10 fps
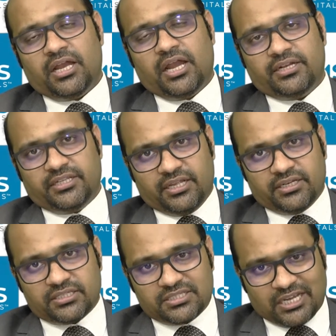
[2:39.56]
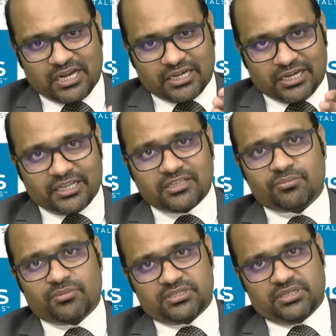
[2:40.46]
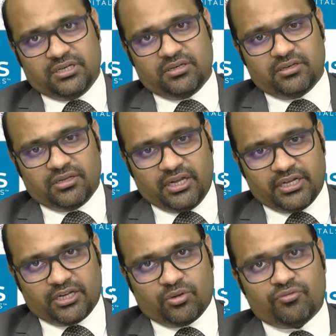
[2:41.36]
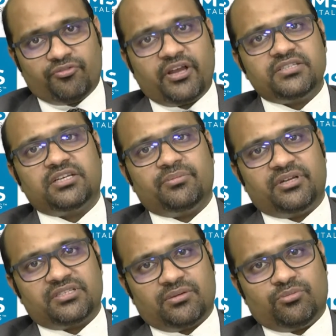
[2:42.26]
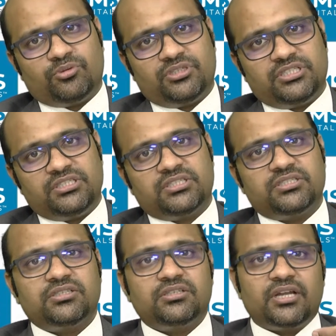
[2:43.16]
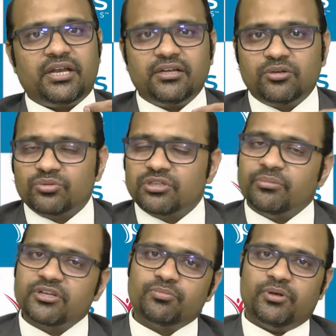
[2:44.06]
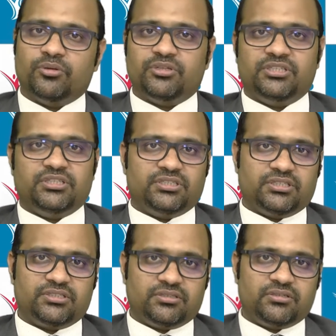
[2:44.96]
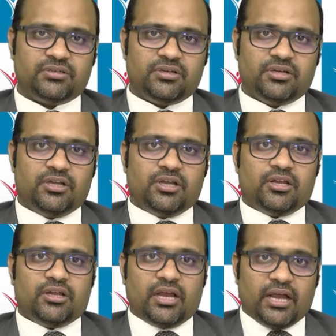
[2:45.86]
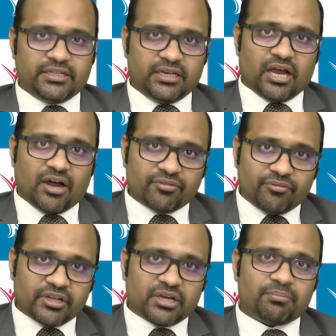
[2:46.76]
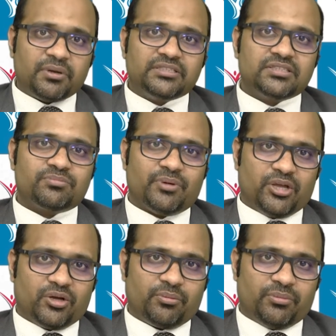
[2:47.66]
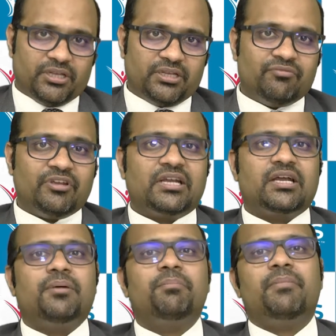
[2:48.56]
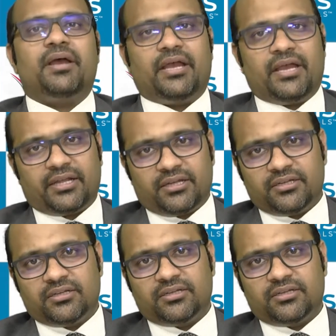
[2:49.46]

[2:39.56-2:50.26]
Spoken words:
And then start cutting the muscle at around 5 centimeters above the GE junction and 2 centimeters below the GE junction. And then after we complete this myotomy, we come back